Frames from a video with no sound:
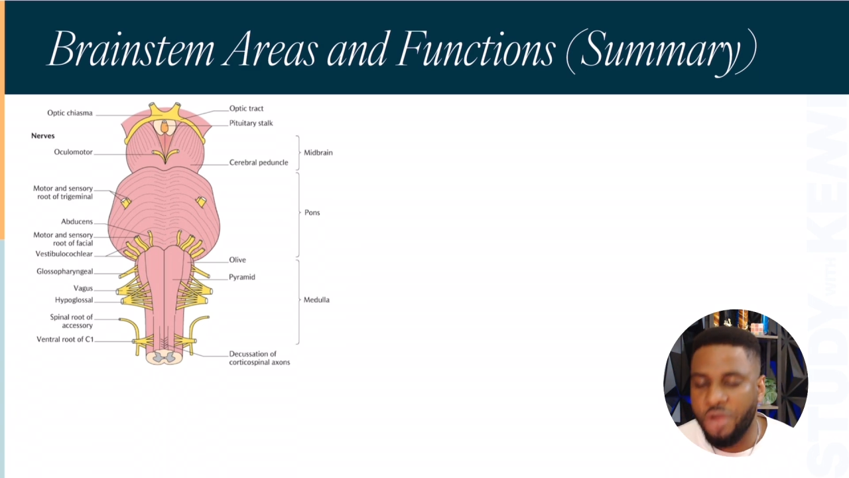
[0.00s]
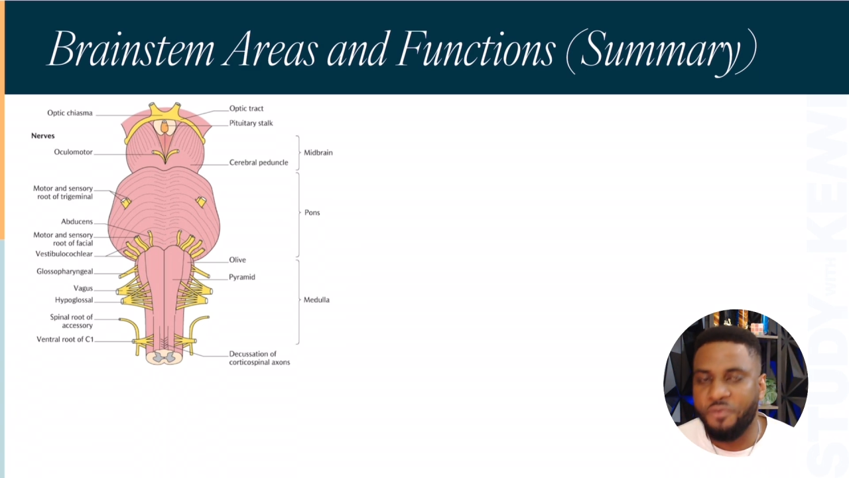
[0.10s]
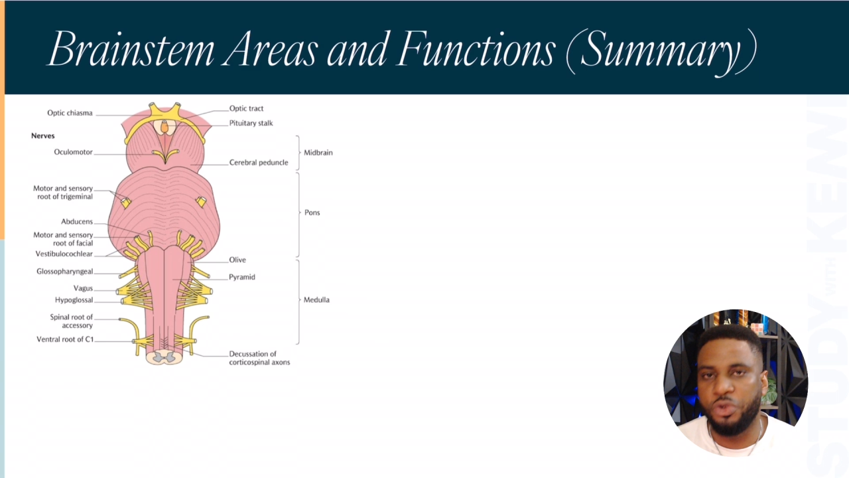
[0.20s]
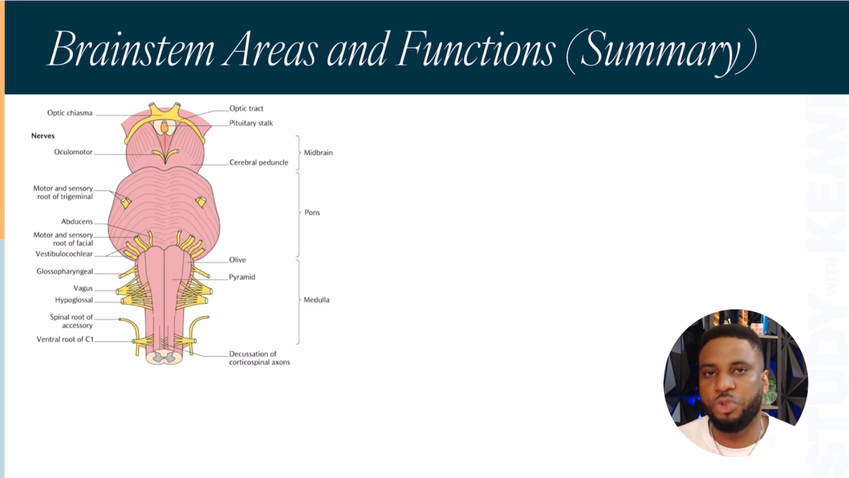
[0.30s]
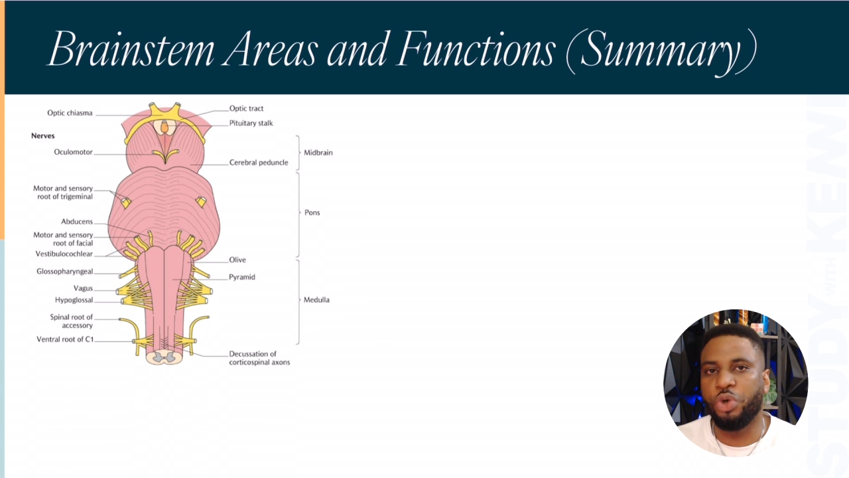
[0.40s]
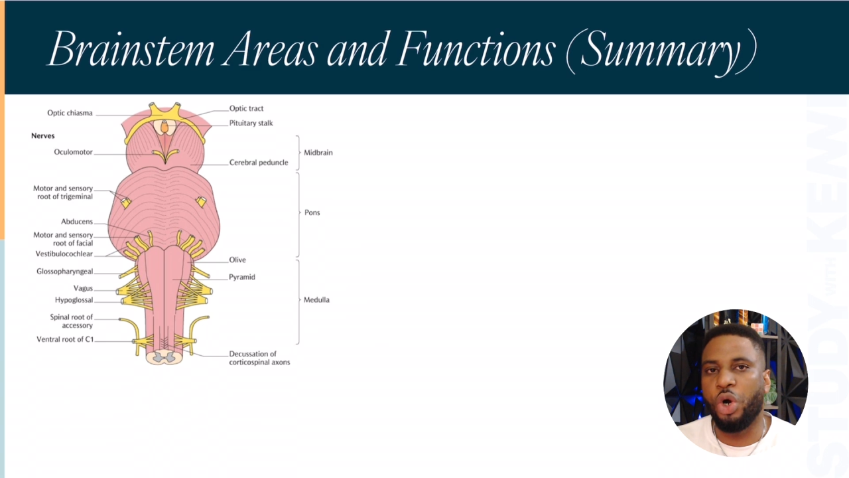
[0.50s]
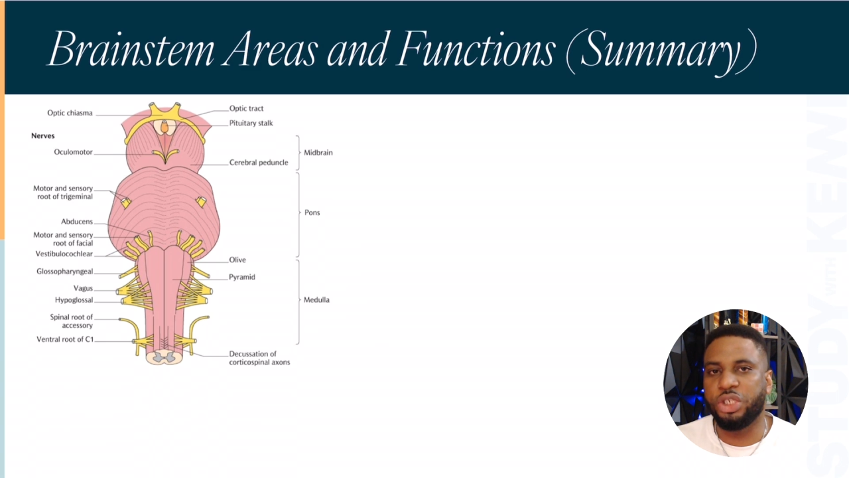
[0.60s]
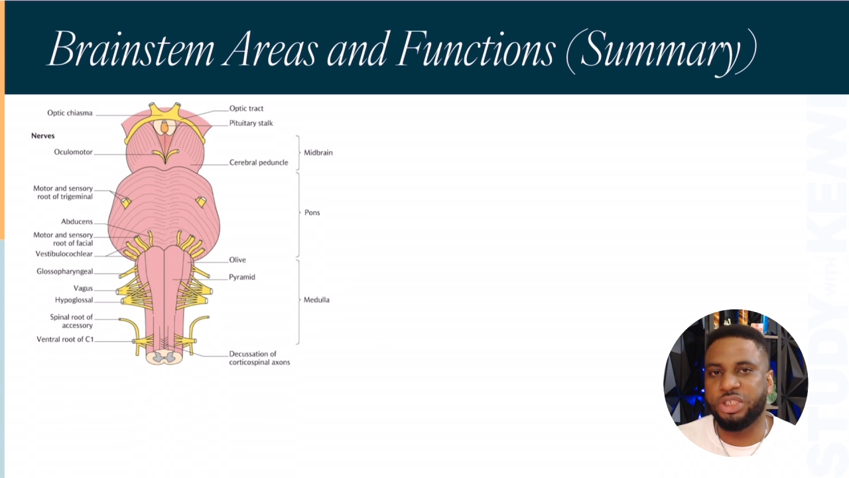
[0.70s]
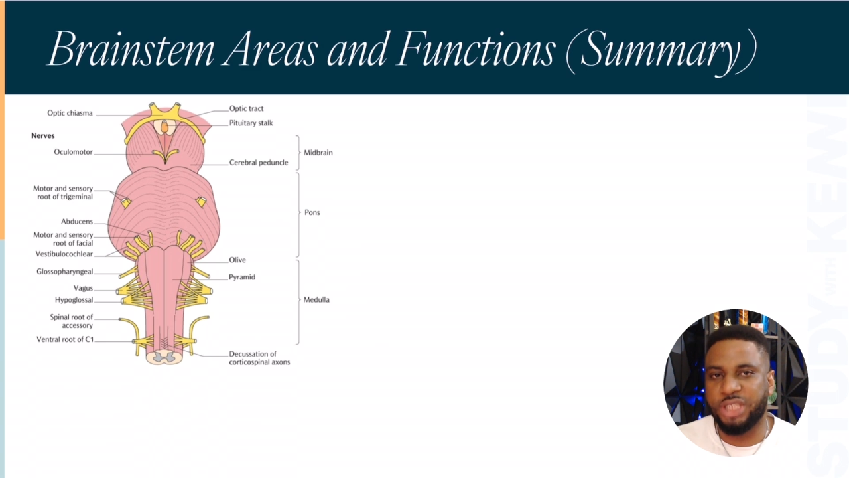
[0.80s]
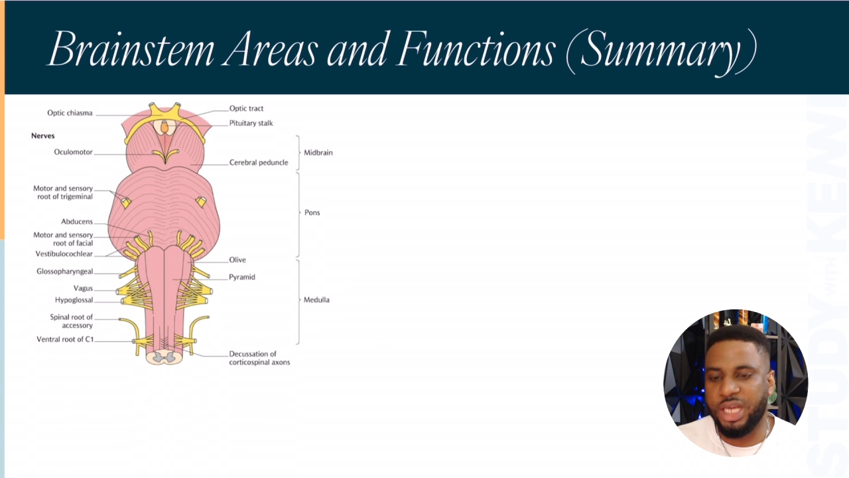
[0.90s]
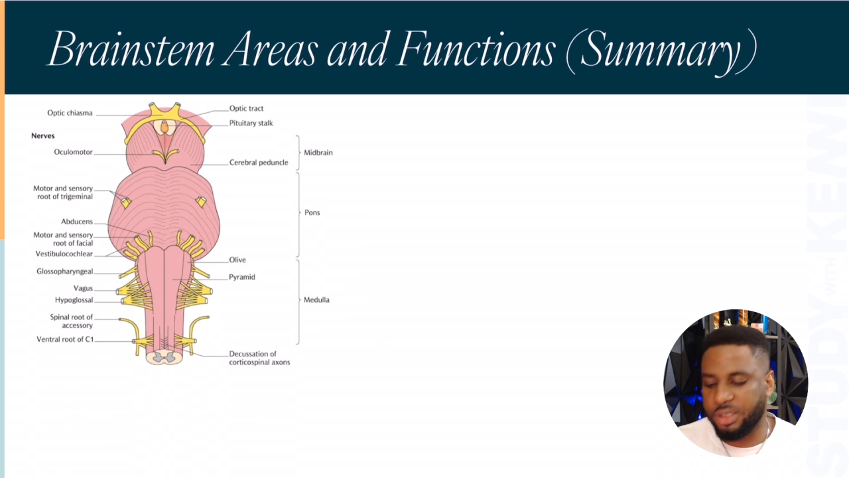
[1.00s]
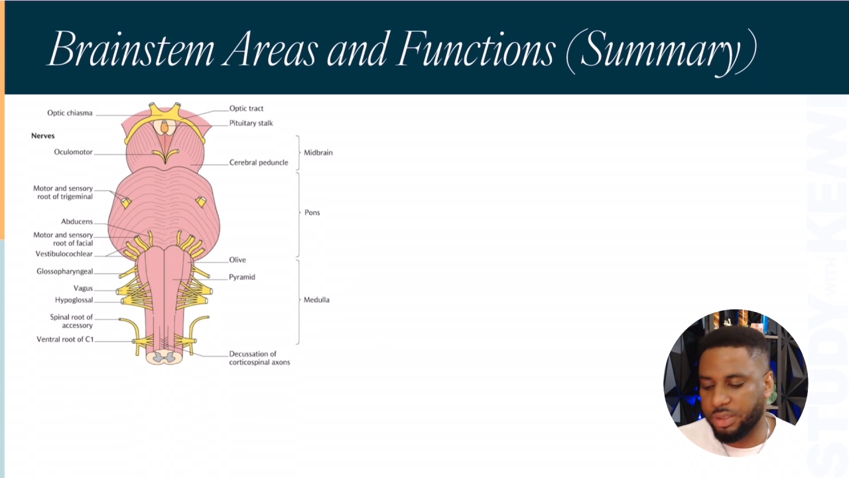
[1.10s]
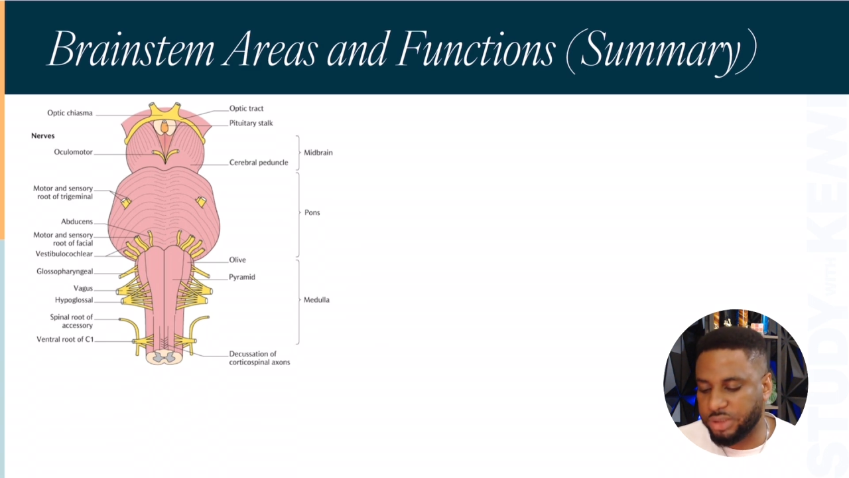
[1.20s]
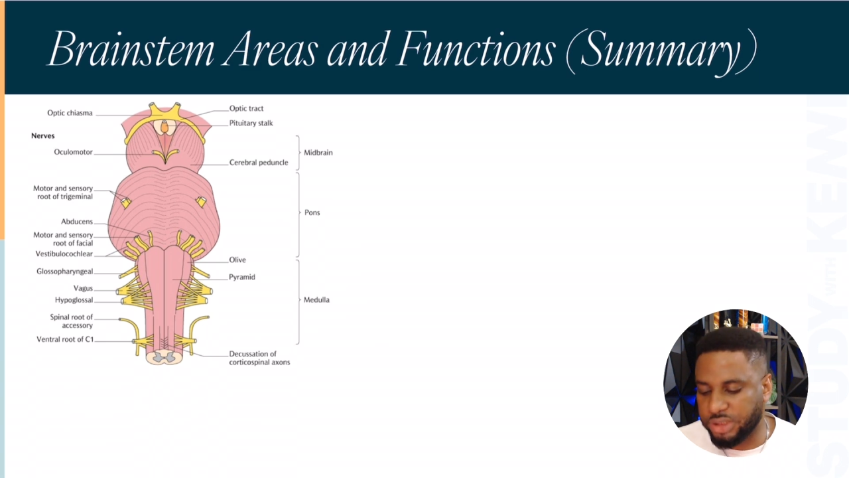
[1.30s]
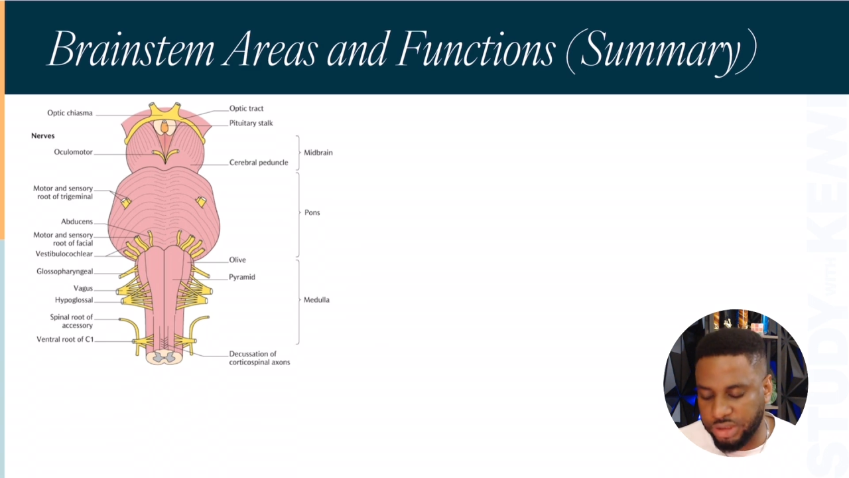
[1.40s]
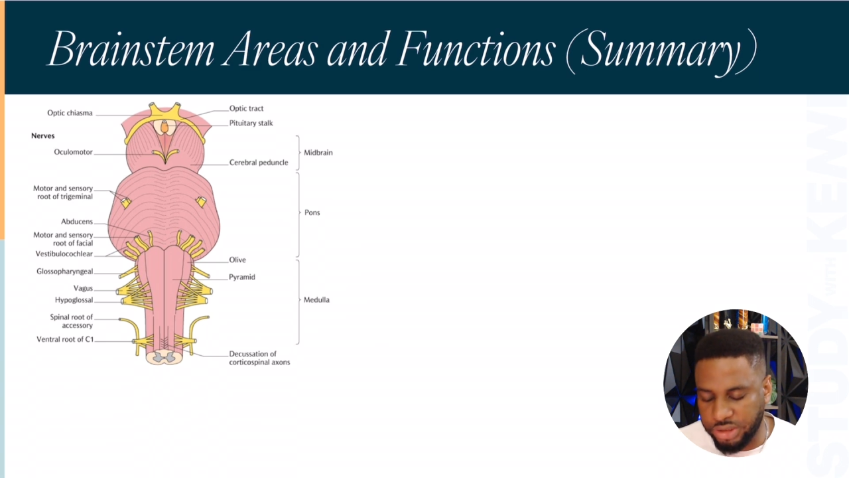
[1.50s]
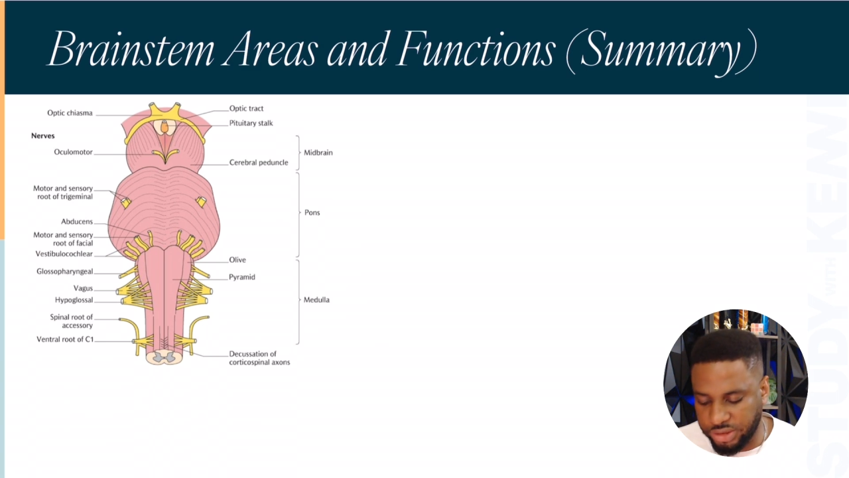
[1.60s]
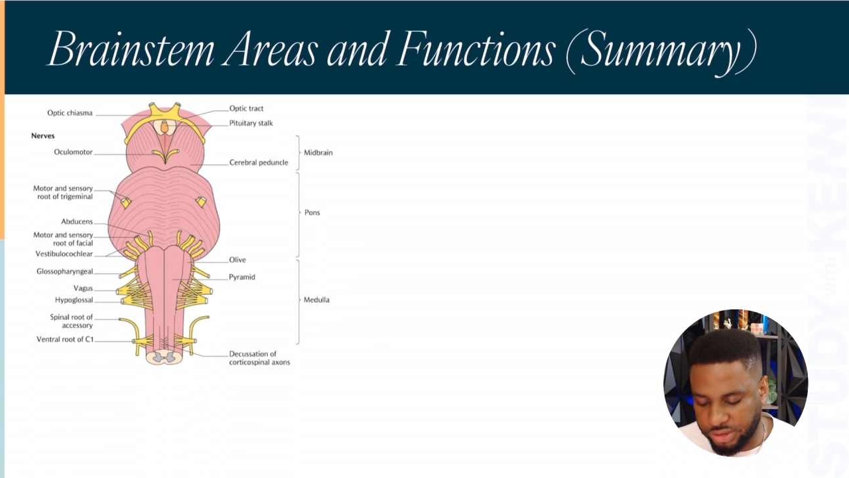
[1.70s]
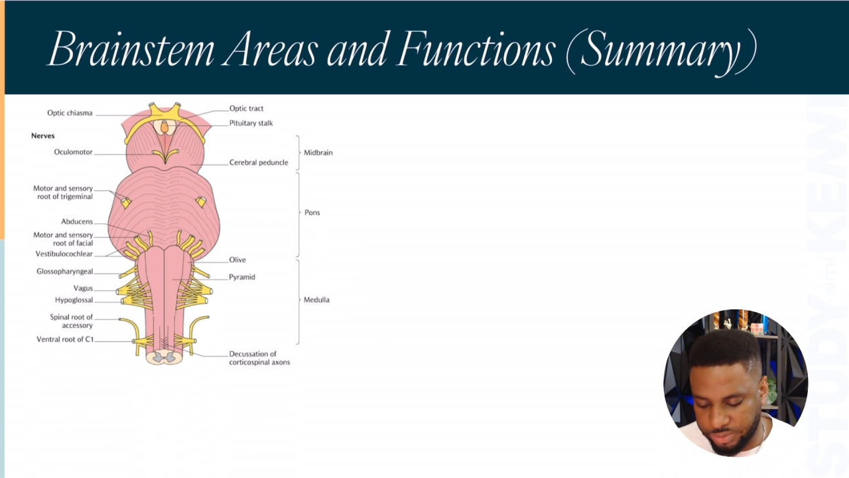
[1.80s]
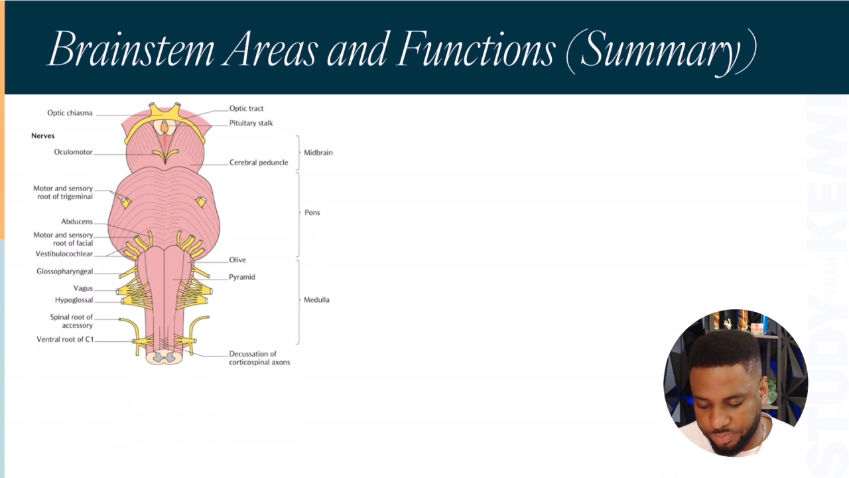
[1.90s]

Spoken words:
For you to understand these